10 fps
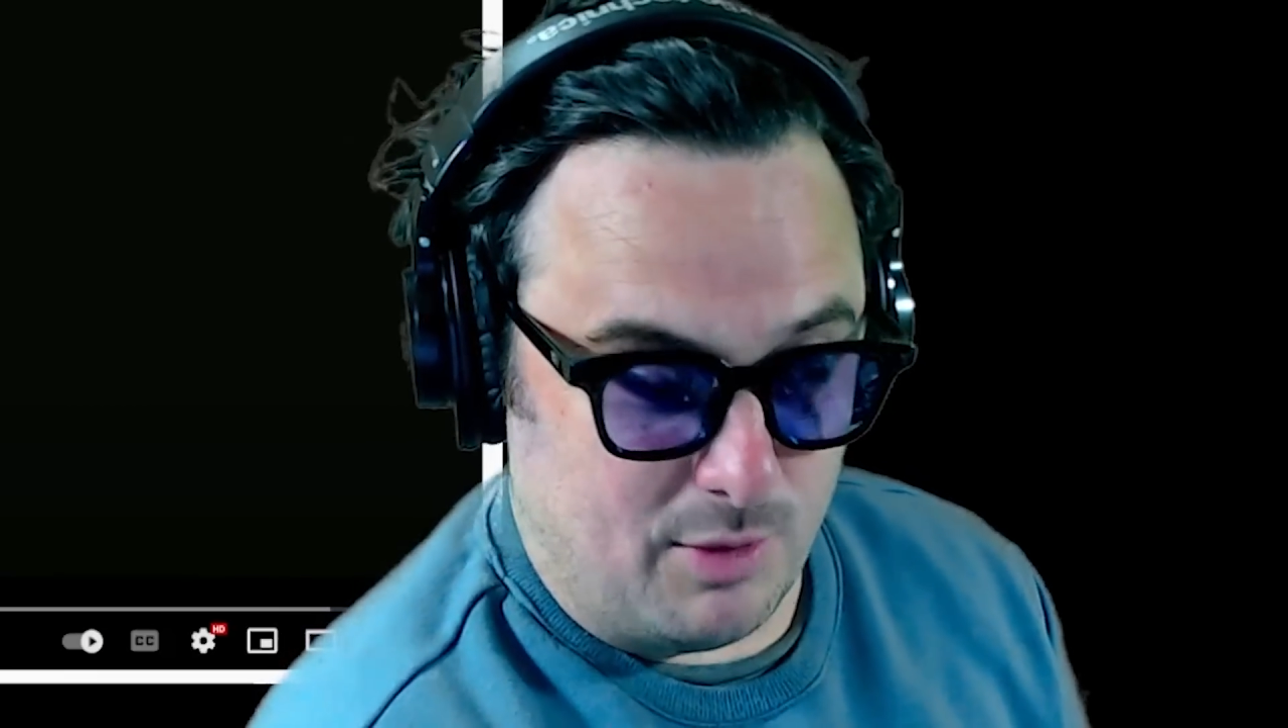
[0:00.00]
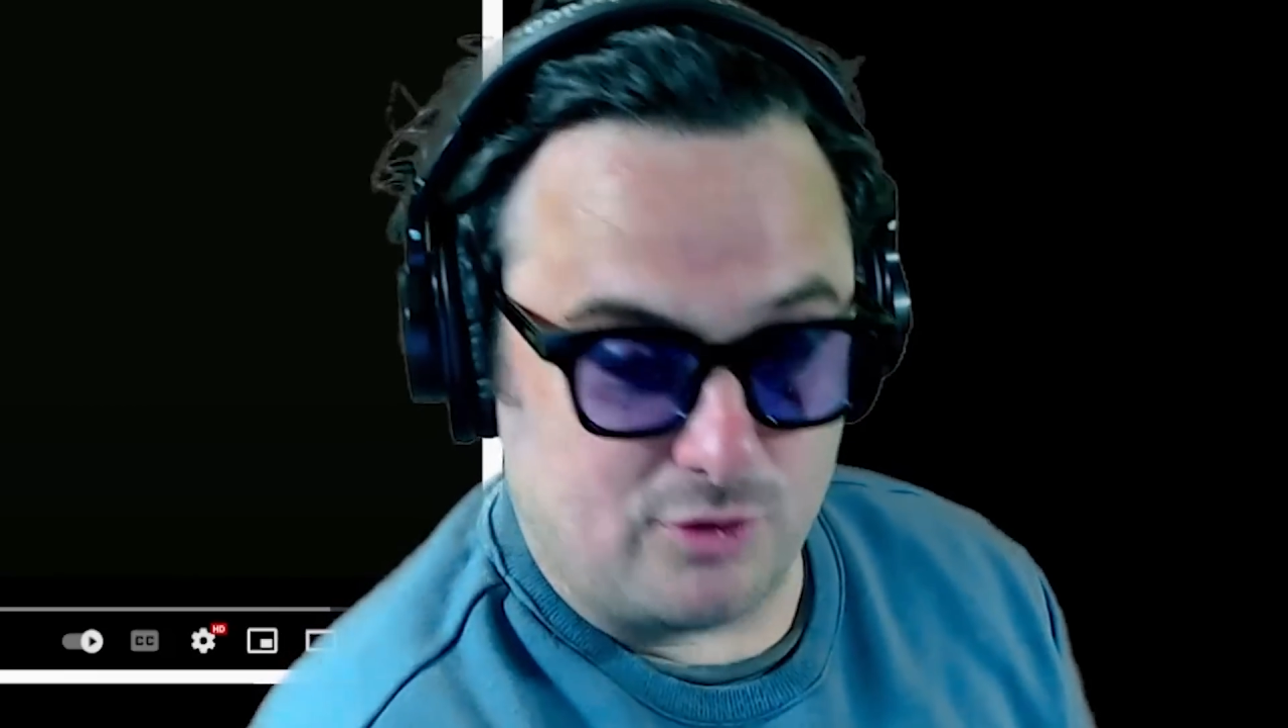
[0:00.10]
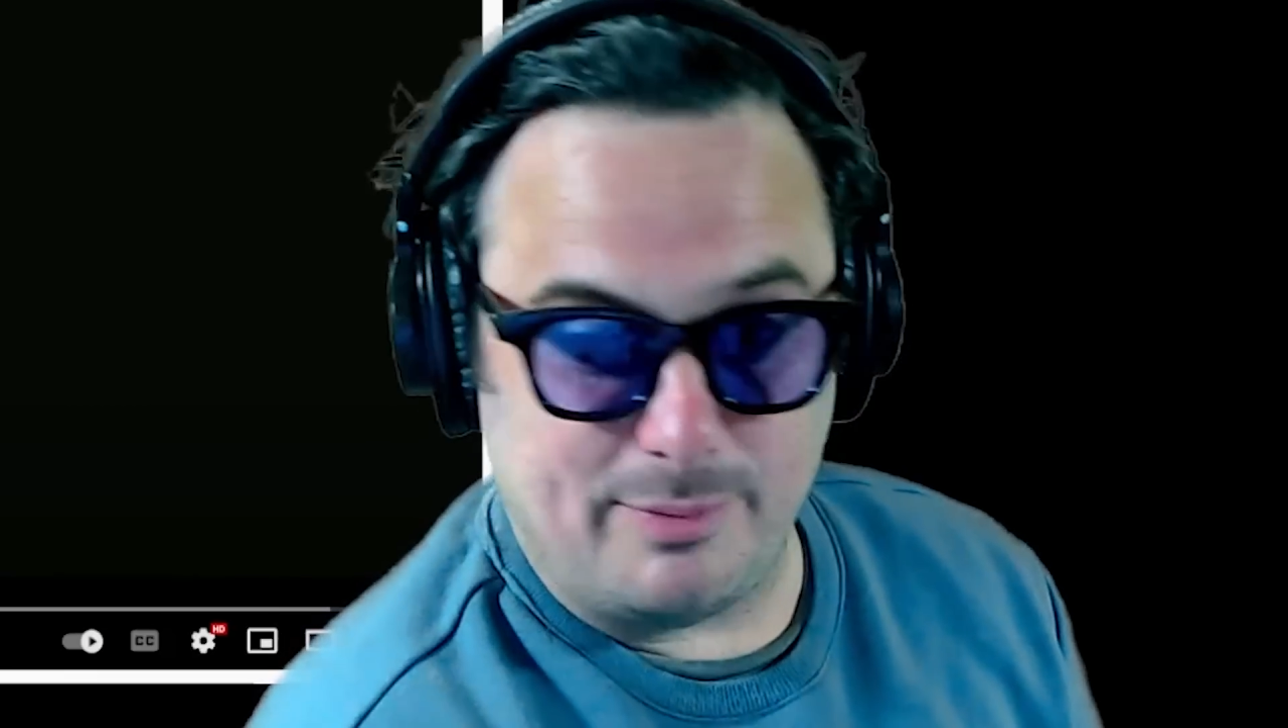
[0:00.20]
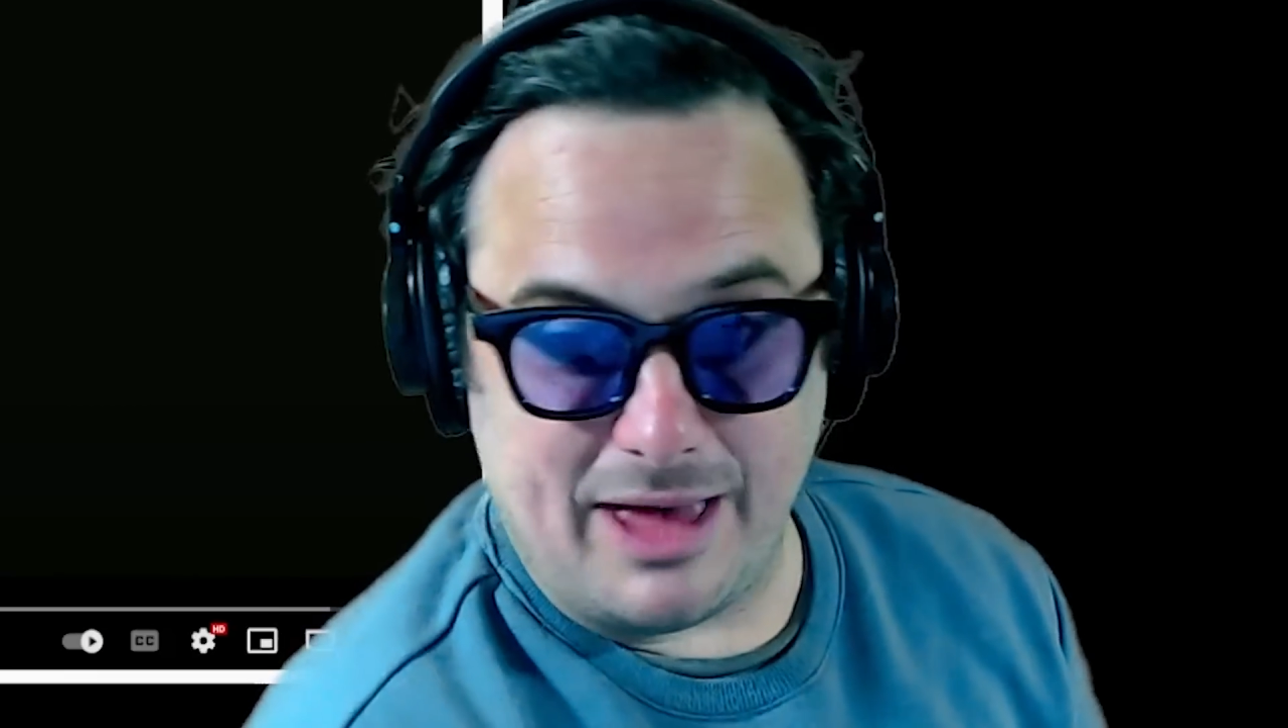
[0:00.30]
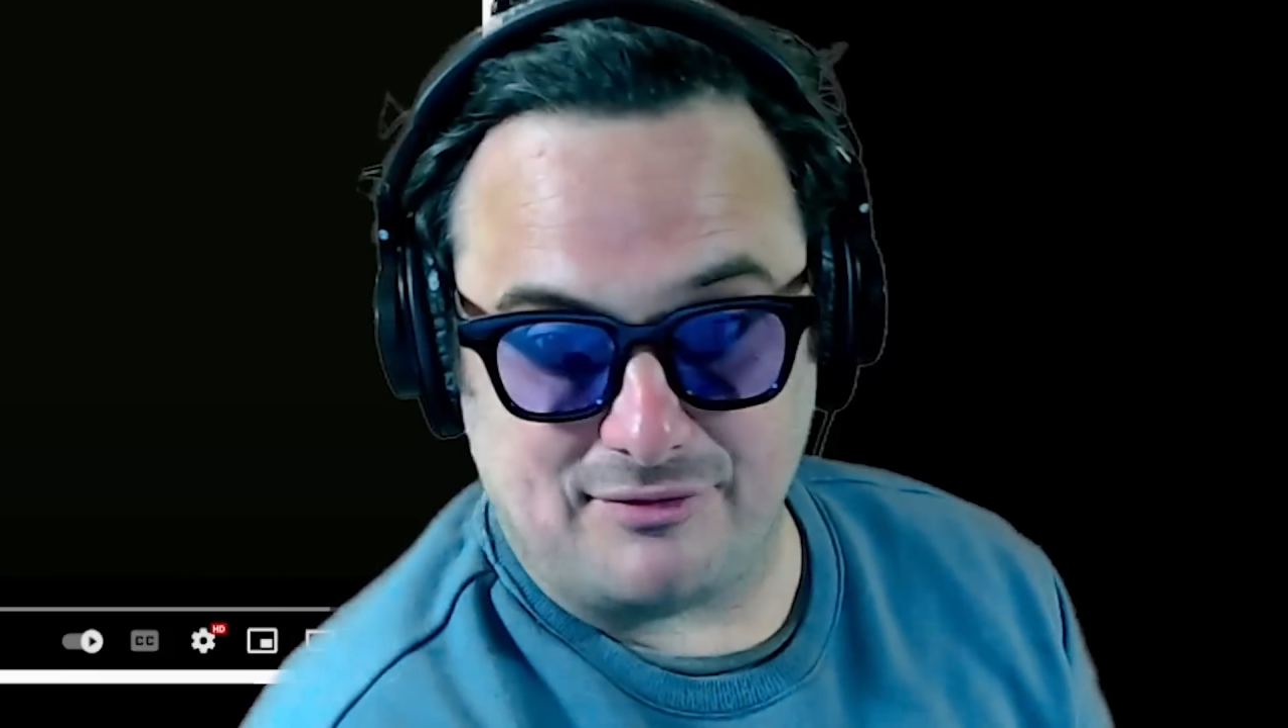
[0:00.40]

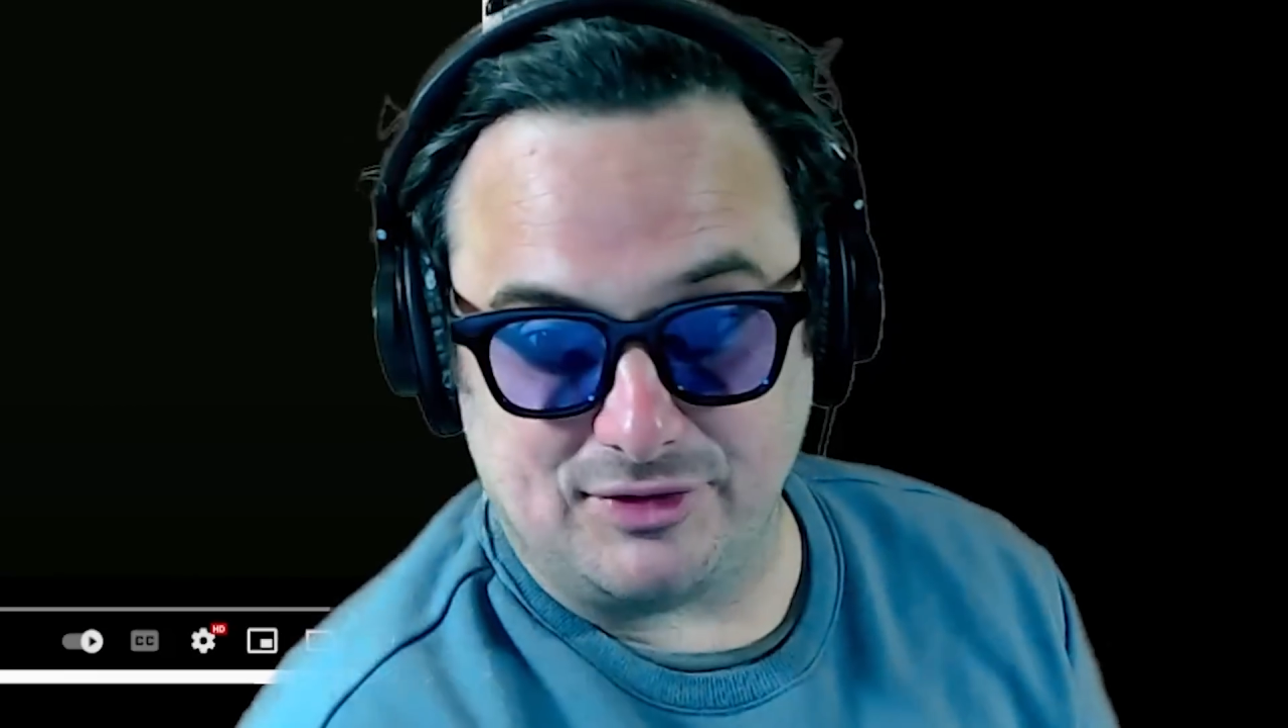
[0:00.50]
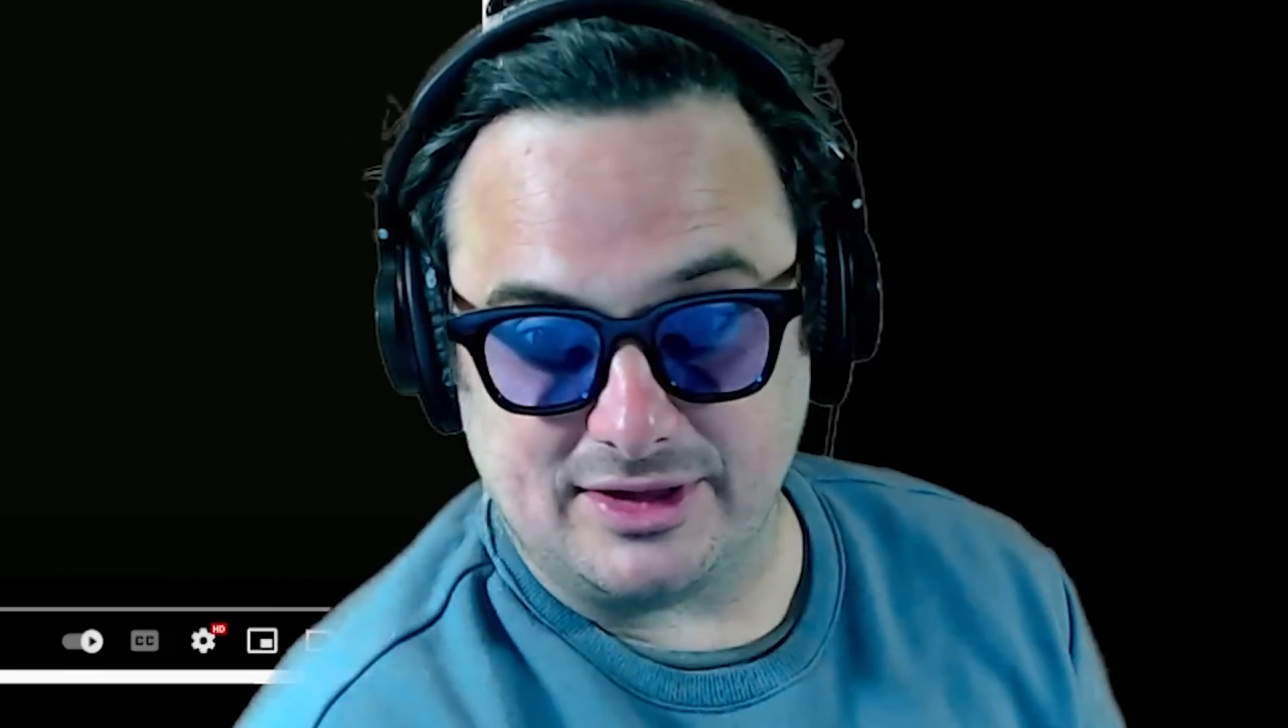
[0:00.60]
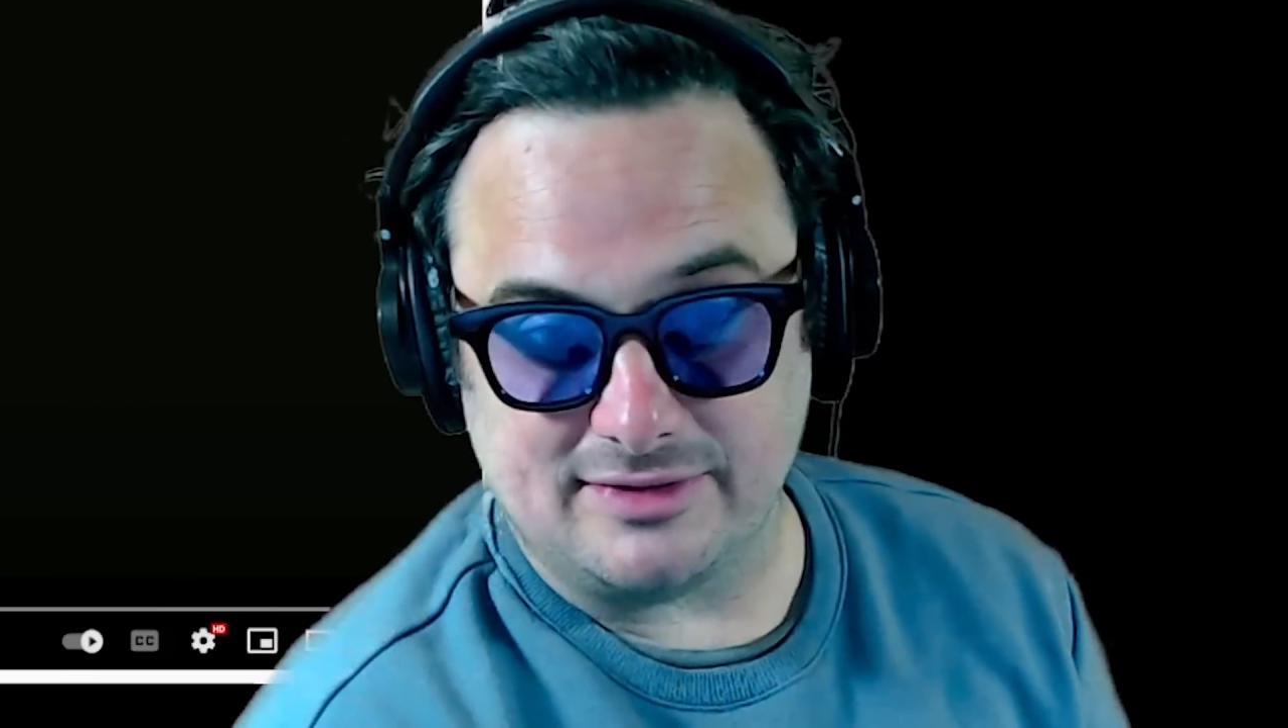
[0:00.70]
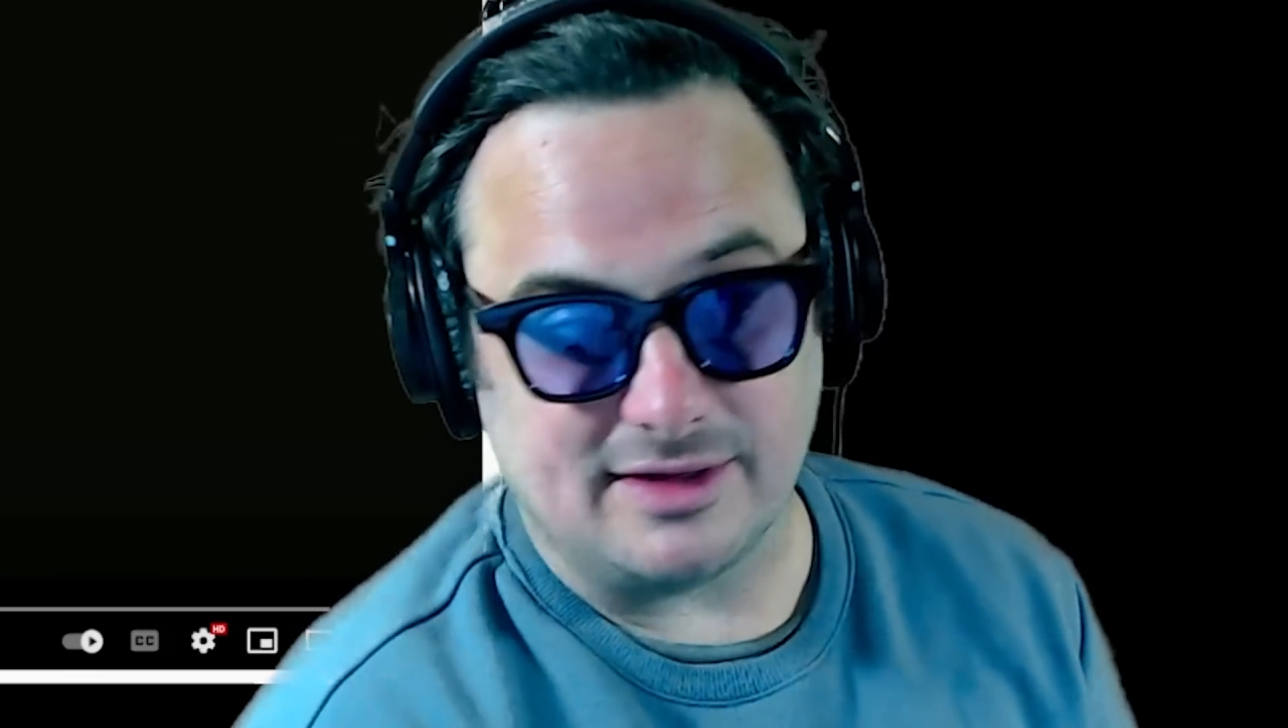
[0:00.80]
most baffling